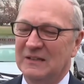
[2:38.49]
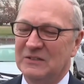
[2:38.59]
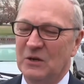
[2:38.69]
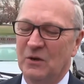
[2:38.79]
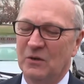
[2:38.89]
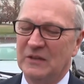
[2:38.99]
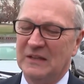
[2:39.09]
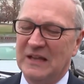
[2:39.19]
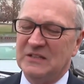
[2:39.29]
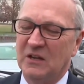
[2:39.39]
So th
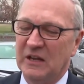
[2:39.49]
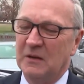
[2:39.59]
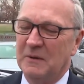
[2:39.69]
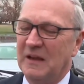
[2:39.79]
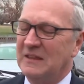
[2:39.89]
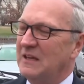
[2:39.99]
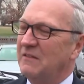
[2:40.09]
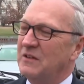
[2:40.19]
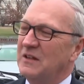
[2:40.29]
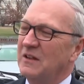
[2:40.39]
that's a little bit, I think,
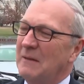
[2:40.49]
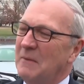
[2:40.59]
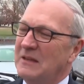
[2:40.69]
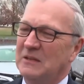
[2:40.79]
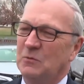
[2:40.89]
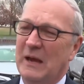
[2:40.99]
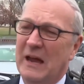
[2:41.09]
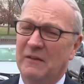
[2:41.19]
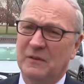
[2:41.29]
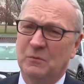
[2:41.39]
of the dilemma. I think we
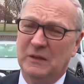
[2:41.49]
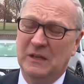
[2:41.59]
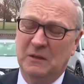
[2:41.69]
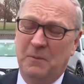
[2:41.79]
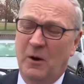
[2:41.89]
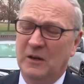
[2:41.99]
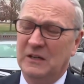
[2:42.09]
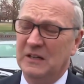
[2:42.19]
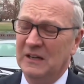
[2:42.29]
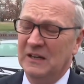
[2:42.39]
have within the
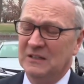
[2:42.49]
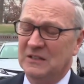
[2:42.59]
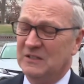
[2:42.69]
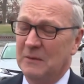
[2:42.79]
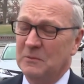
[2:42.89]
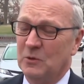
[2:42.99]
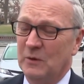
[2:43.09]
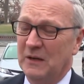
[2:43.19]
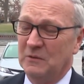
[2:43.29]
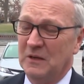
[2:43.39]
party, to some
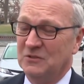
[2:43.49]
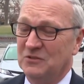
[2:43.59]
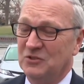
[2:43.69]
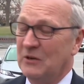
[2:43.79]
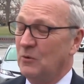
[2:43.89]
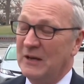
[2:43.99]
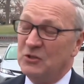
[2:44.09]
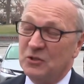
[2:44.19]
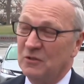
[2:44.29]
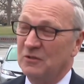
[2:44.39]
degree, a, a
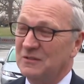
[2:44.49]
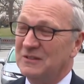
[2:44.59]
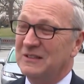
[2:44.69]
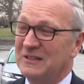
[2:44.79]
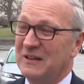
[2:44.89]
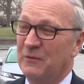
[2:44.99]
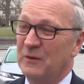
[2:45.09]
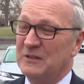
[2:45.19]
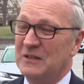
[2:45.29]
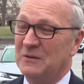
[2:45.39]
generational
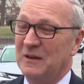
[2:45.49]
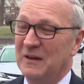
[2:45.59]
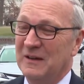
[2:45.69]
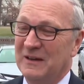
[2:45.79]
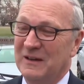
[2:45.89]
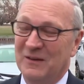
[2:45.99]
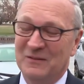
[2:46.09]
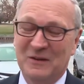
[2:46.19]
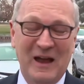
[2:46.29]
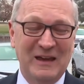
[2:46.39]
difference that you know,
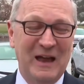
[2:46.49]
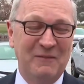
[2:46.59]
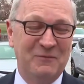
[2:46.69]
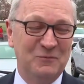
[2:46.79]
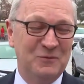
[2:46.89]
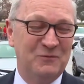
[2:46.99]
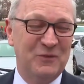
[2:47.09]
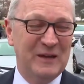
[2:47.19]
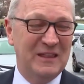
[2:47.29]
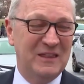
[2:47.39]
I, I
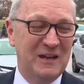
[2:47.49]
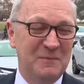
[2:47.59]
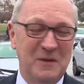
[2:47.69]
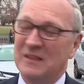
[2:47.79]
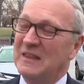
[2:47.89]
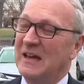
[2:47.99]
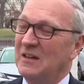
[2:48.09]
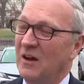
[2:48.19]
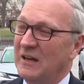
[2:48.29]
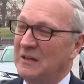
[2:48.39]
forget that I'm not that
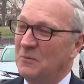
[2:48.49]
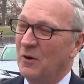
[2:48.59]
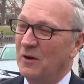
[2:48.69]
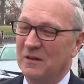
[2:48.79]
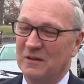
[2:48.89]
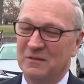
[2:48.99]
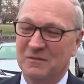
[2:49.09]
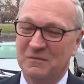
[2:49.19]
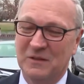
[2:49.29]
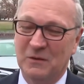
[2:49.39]
young anymore and
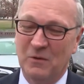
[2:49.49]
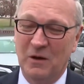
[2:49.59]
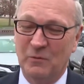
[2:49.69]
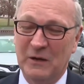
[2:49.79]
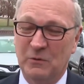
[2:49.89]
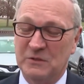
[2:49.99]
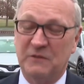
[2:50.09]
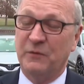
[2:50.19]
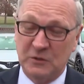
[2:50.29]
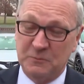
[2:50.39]
that Ronald Reagan was
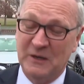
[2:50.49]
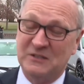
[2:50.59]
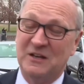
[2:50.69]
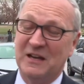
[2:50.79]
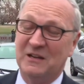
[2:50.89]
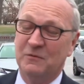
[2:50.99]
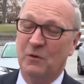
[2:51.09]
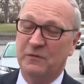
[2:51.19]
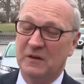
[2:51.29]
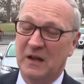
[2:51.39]
the first president I could
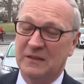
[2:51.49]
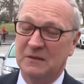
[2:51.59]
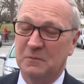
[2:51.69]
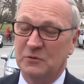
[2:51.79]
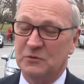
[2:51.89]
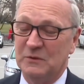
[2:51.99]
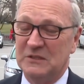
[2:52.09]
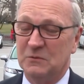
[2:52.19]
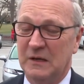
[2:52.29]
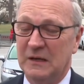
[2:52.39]
vote for, not the most
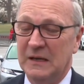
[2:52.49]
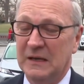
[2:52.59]
recent one.